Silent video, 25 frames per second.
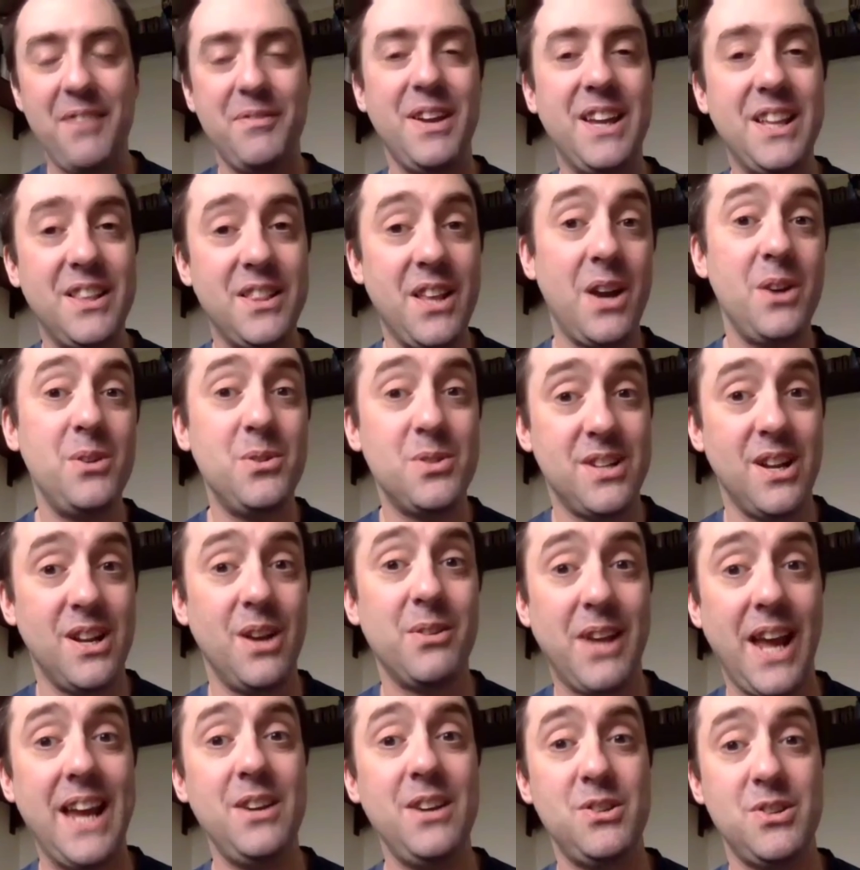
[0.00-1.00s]
having
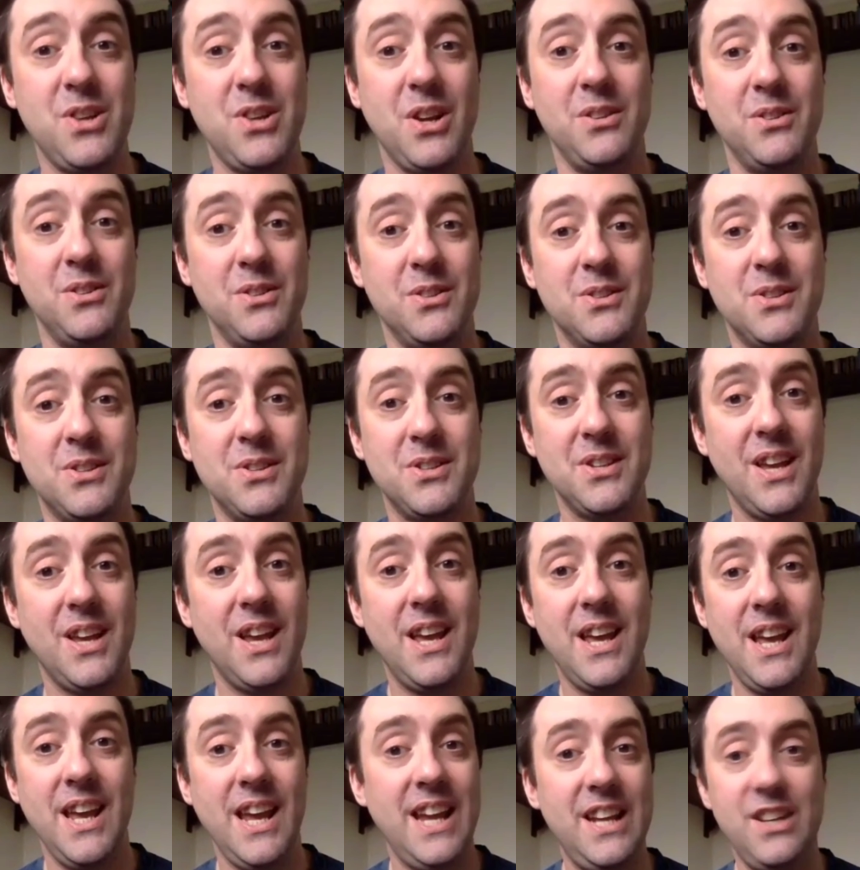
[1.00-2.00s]
those
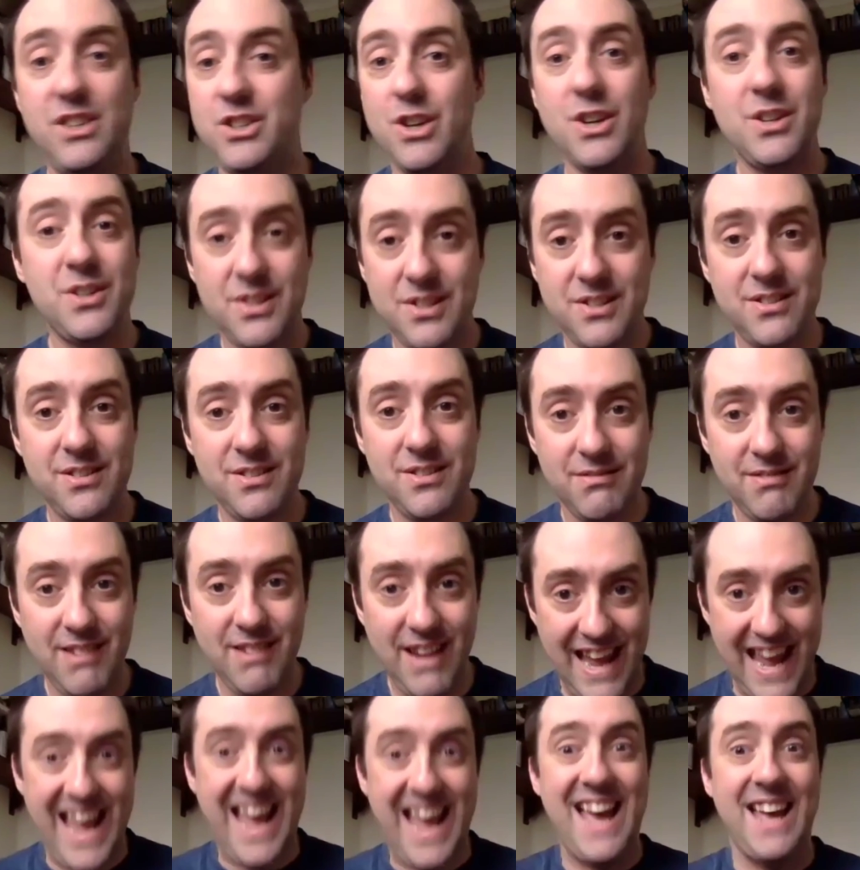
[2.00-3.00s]
locations, it
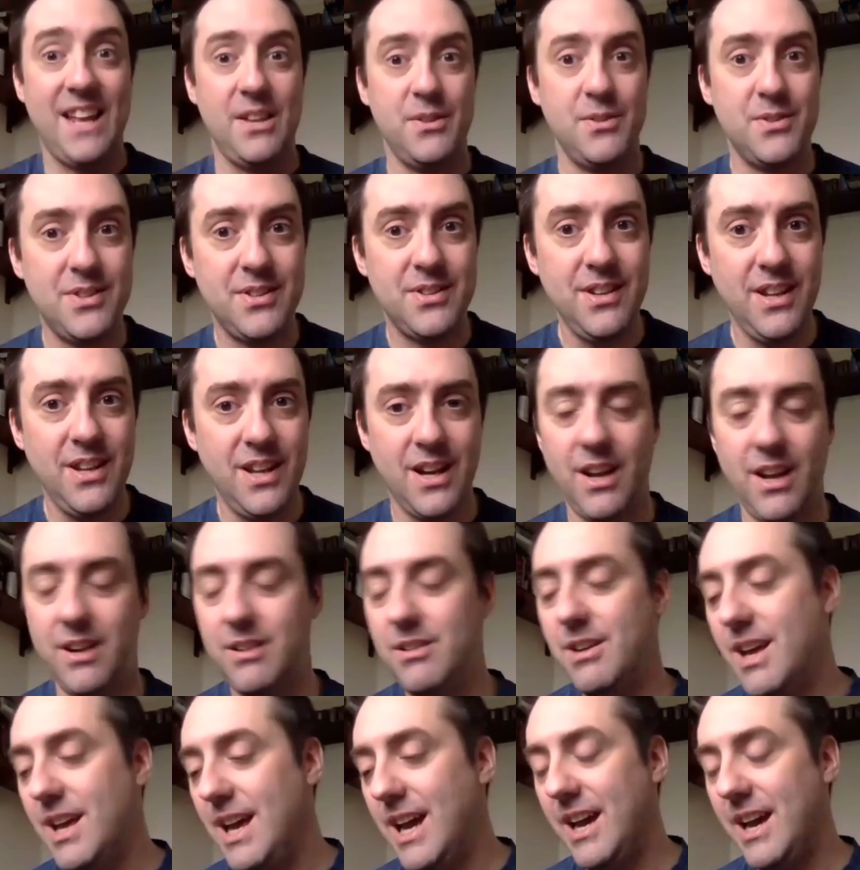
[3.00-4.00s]
just adds,
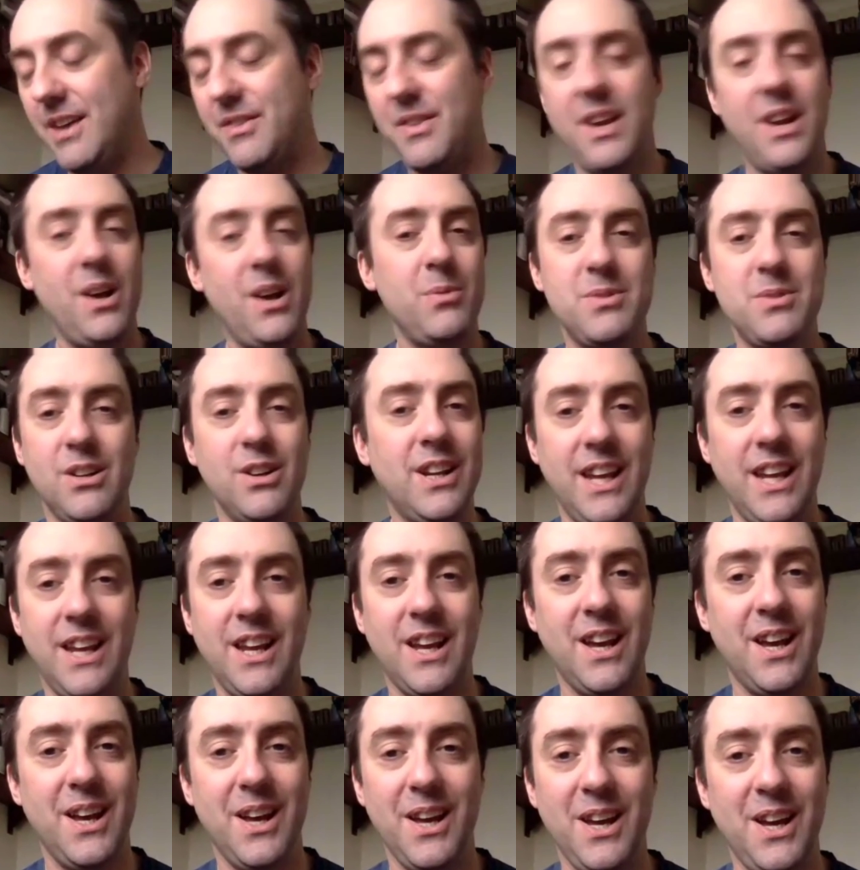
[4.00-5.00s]
you know. And then I was
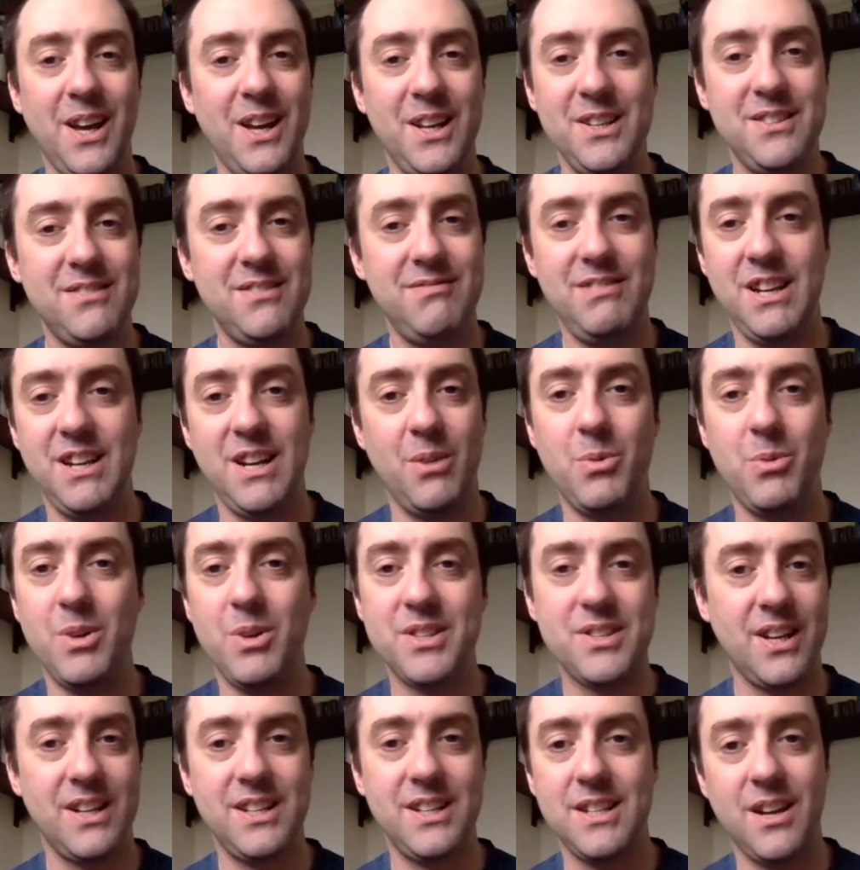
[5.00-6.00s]
looking at
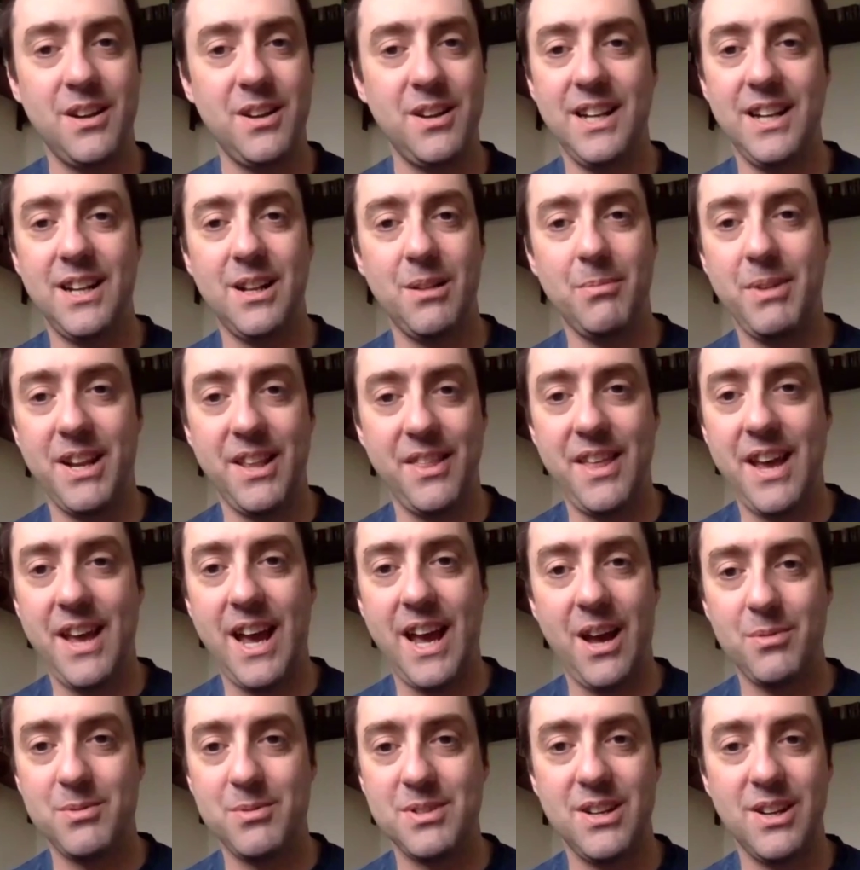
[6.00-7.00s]
once I'd done a little
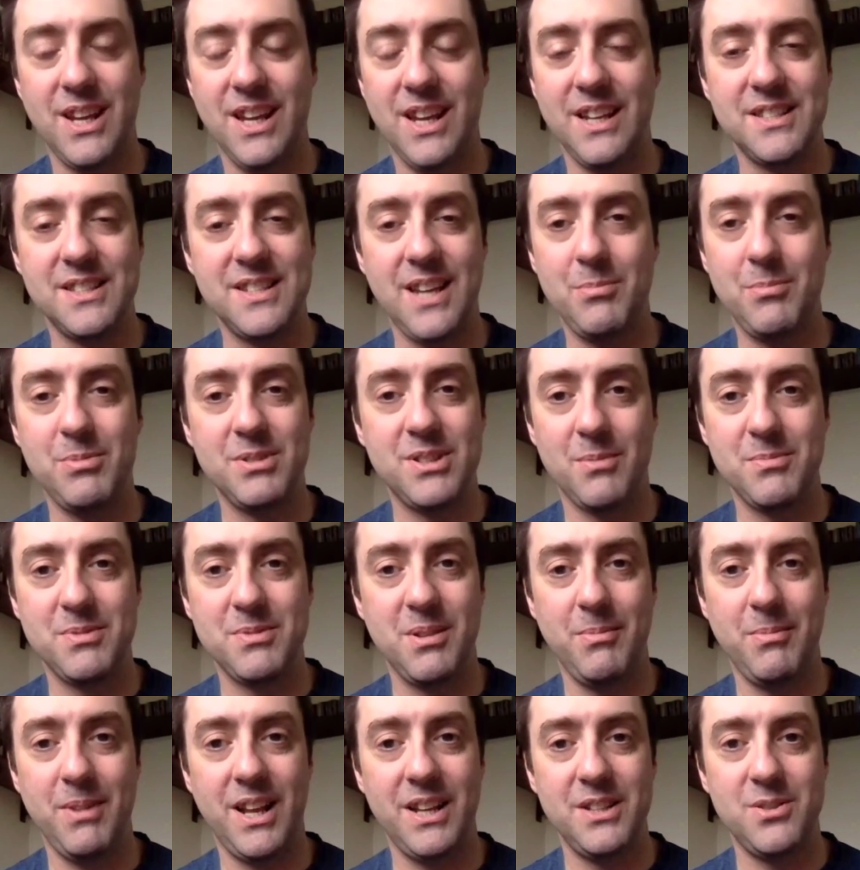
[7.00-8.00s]
bit of that, I was looking at
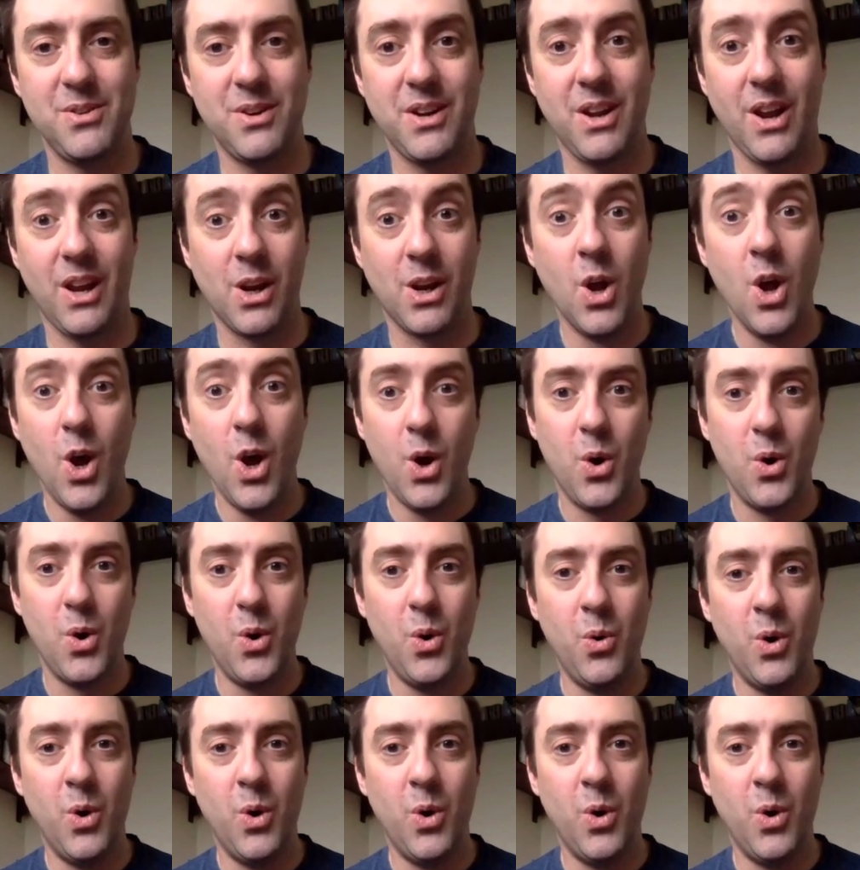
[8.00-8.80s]
Tabletop Simulator and going,